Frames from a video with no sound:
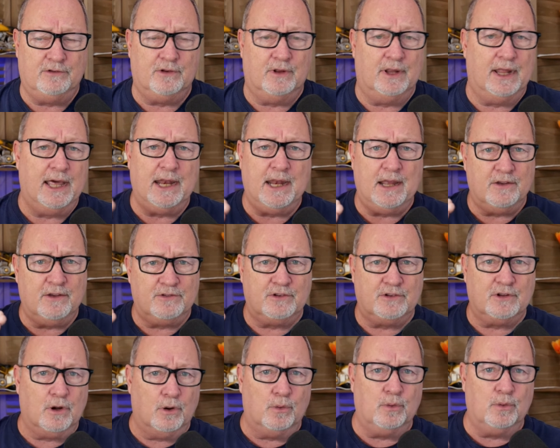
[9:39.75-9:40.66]
So that has
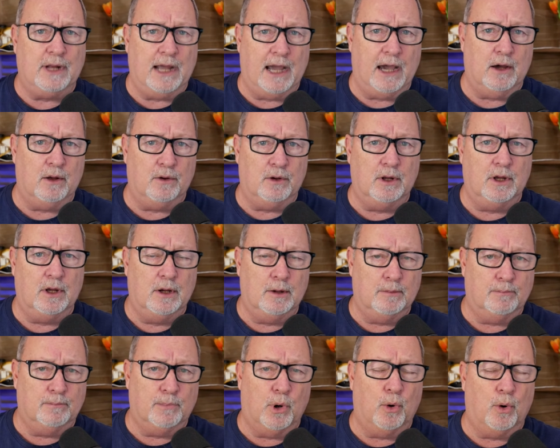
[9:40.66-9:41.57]
to go down
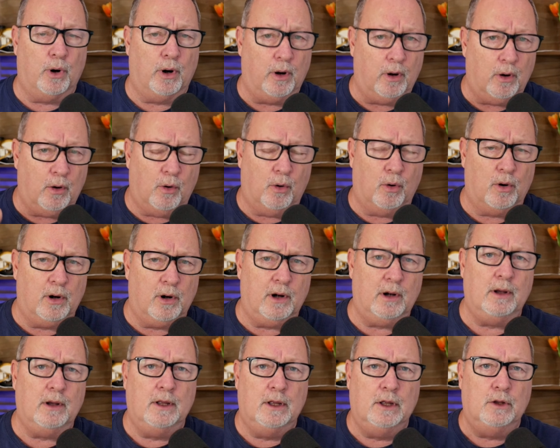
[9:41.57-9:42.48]
more,
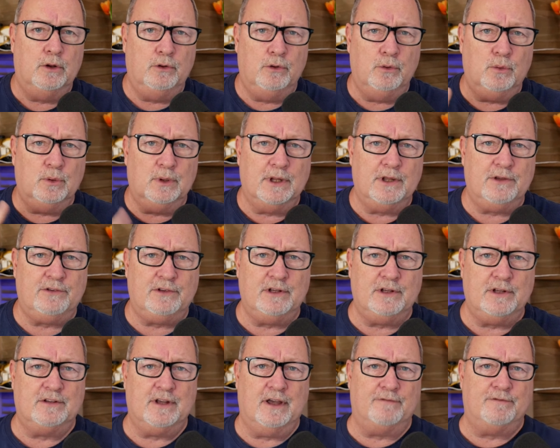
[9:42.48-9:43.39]
or new
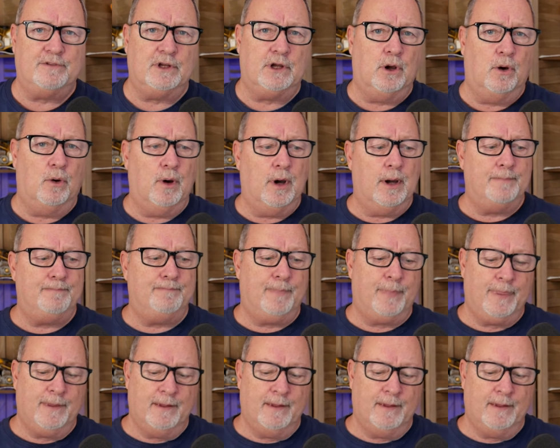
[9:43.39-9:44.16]
listings have to go up